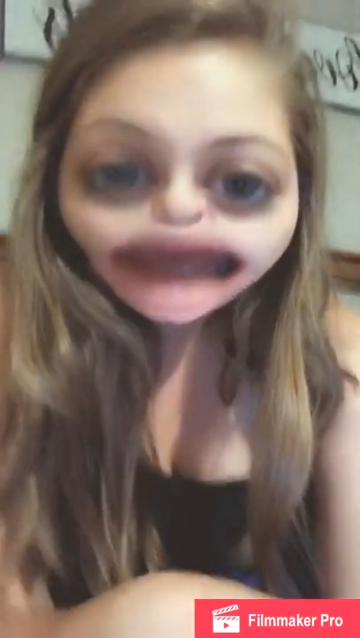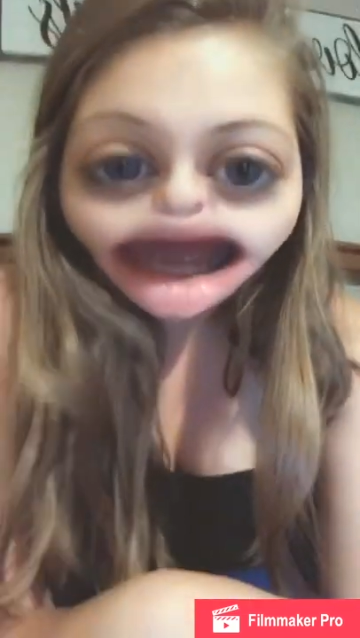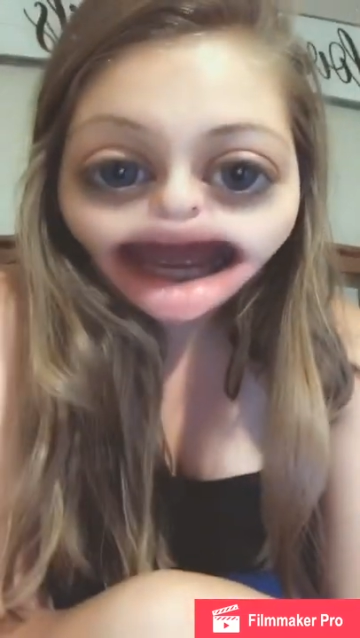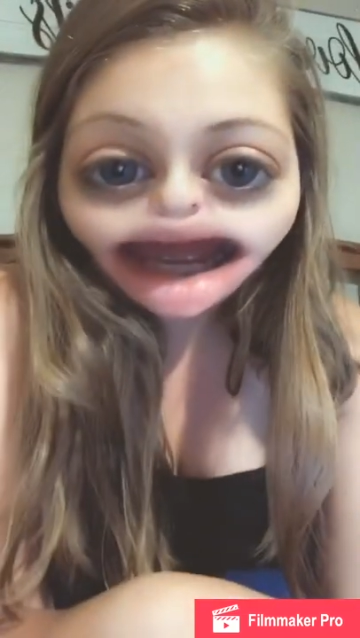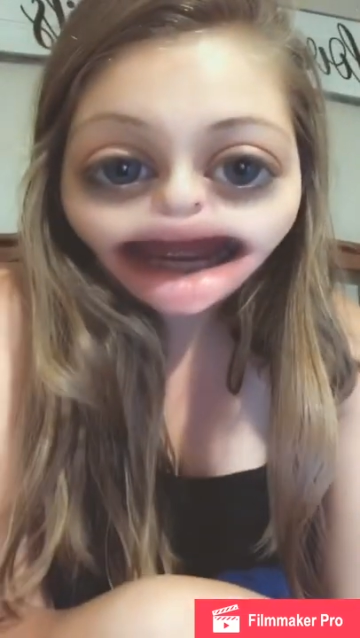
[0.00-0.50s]

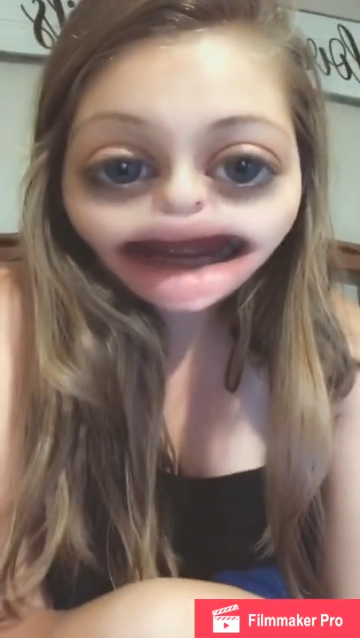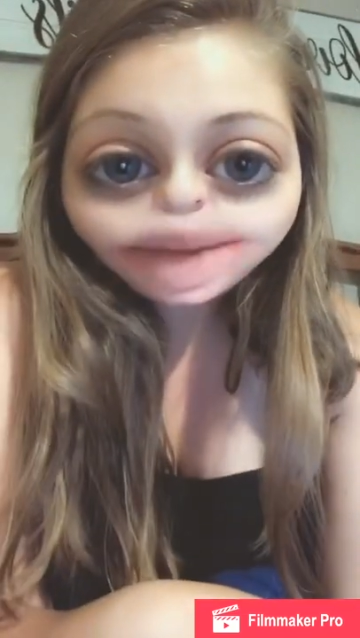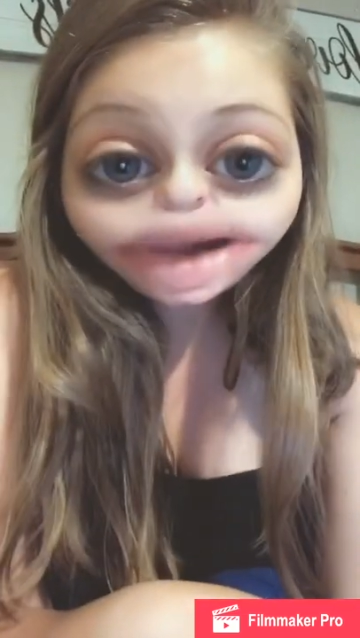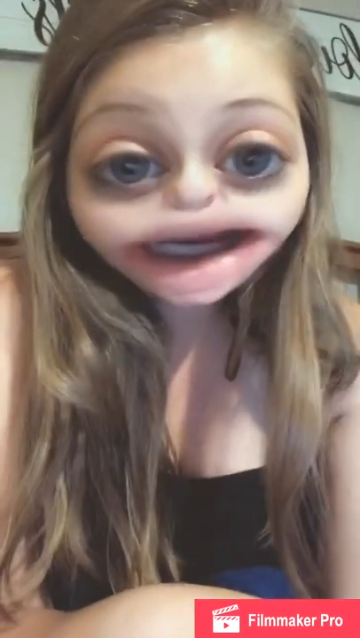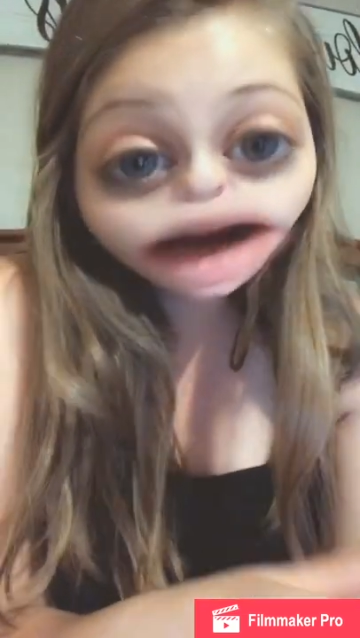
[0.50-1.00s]

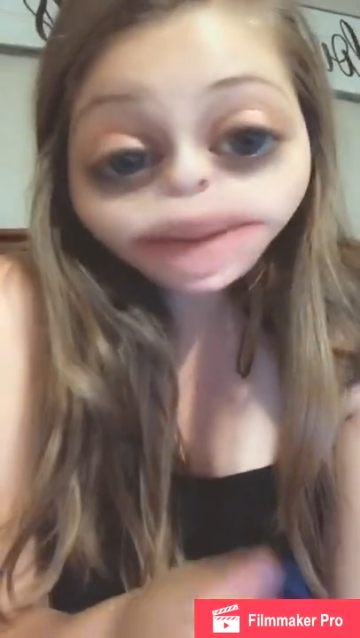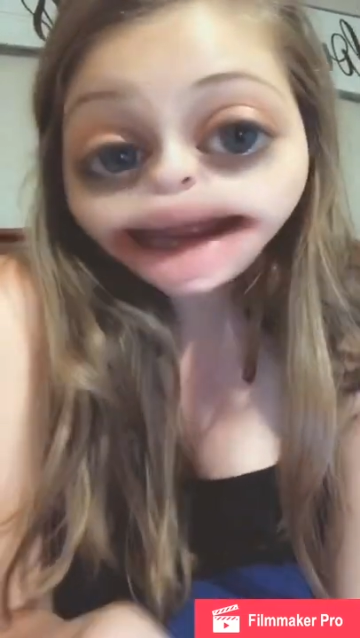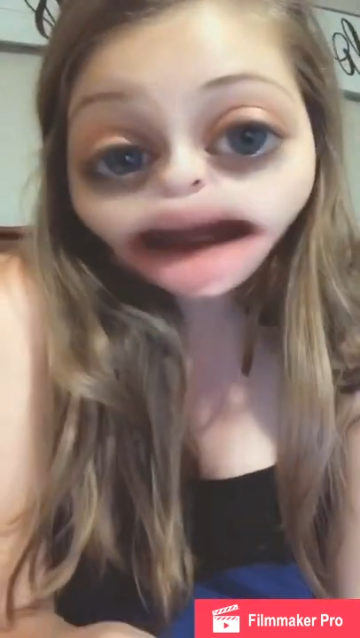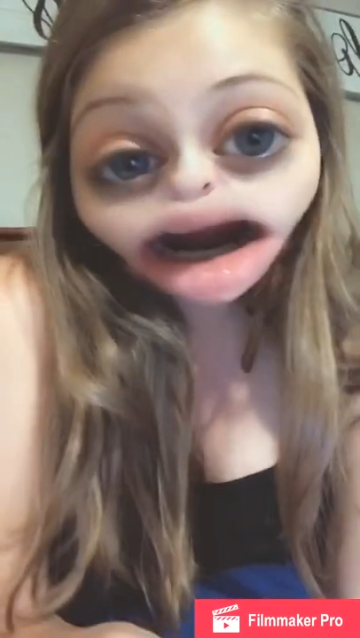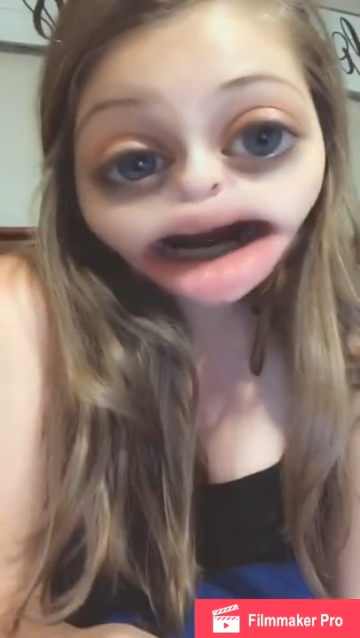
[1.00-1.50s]
But here
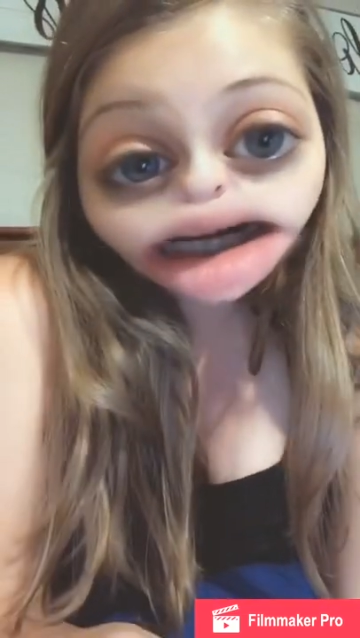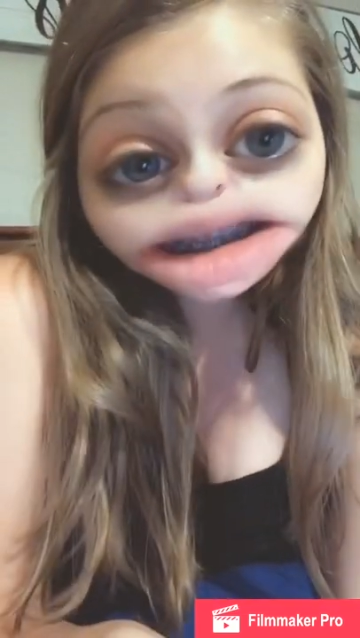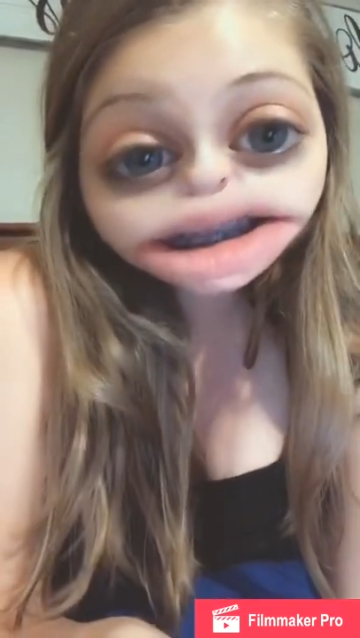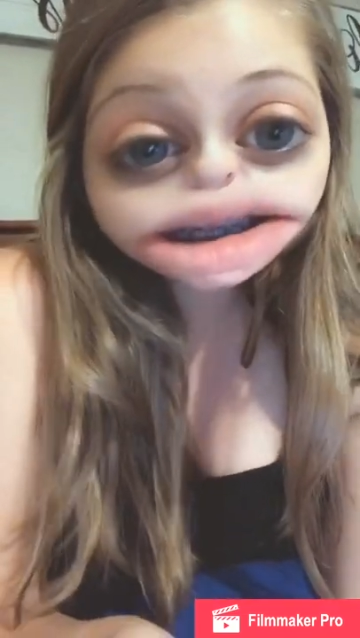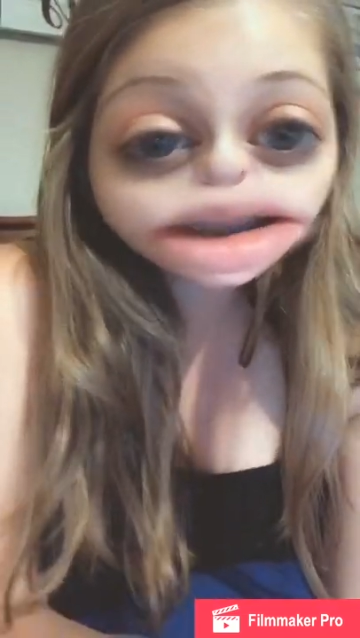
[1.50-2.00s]
we are.
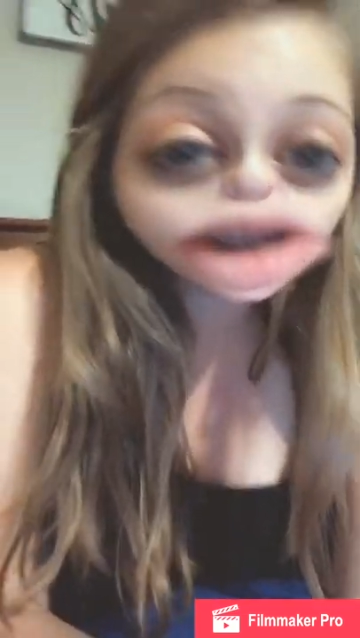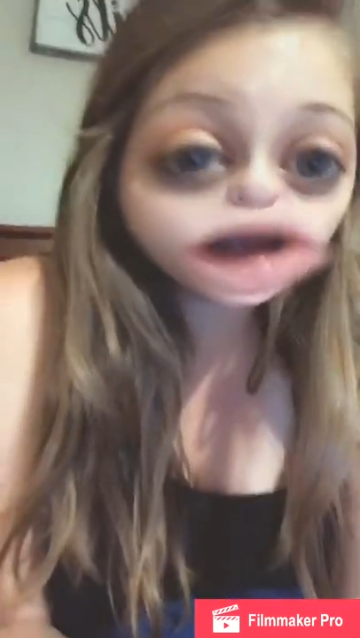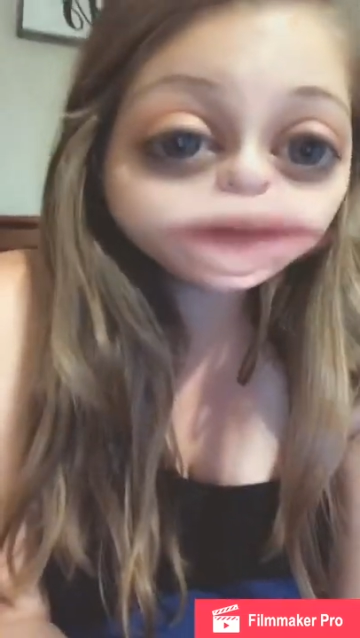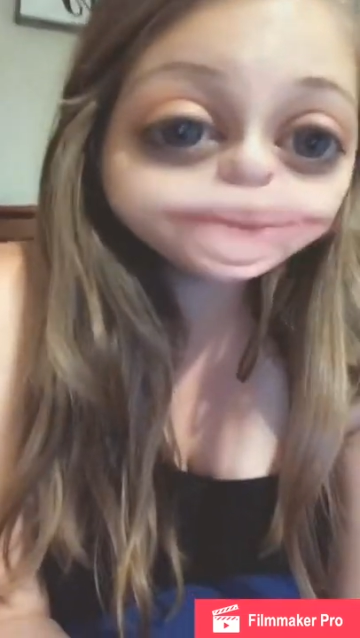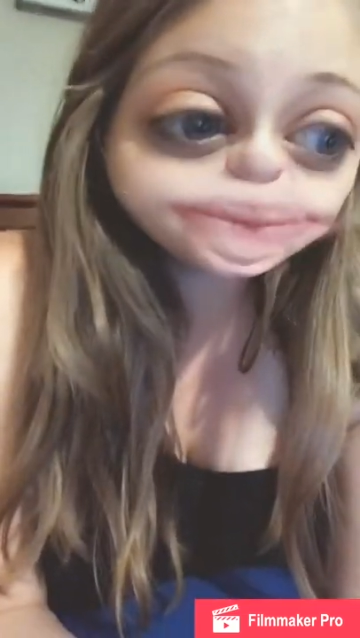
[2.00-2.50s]

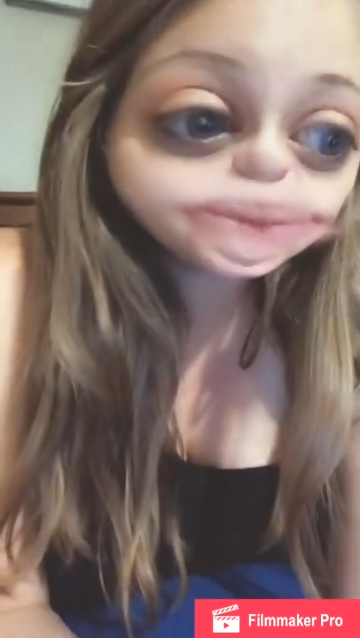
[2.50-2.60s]
So